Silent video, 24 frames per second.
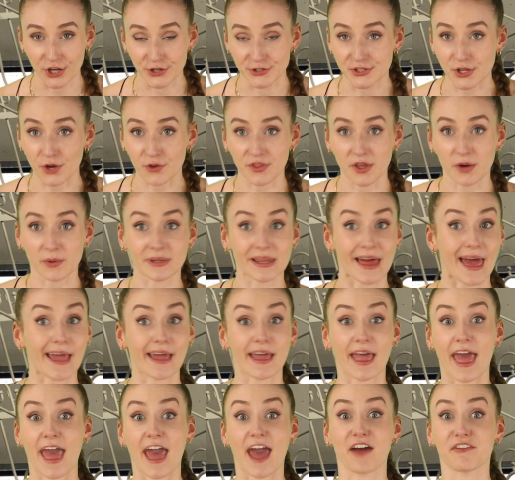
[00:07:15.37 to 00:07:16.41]
So they were
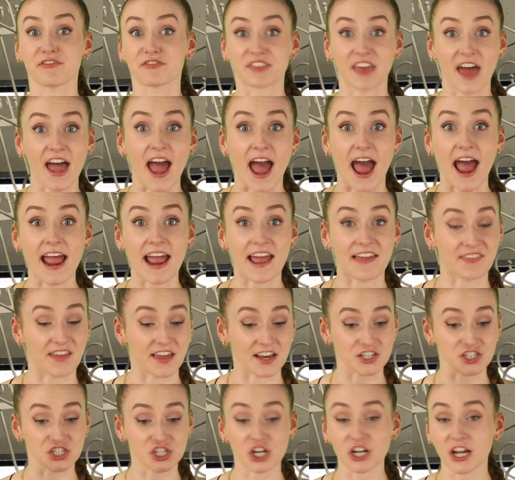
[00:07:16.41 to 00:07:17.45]
like, F that, and
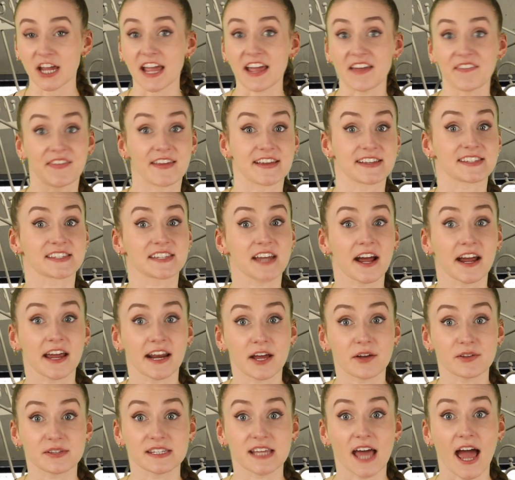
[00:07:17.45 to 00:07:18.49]
they took it and they stuck
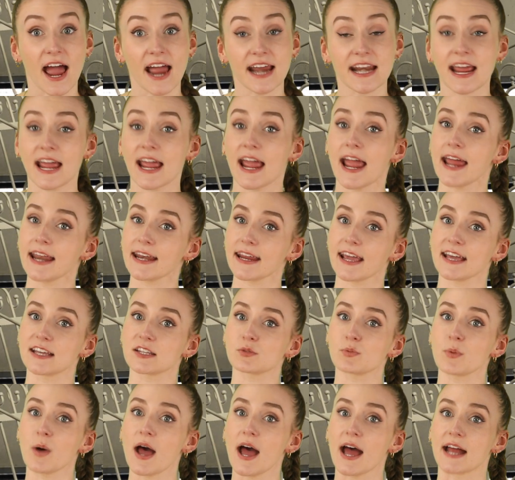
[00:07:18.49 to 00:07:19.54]
it outside, and
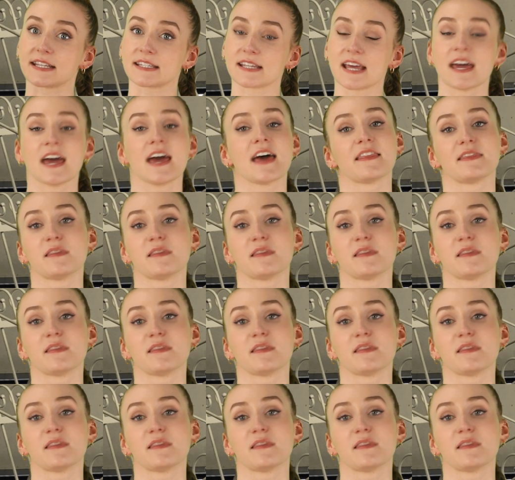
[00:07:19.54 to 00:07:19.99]
guess what?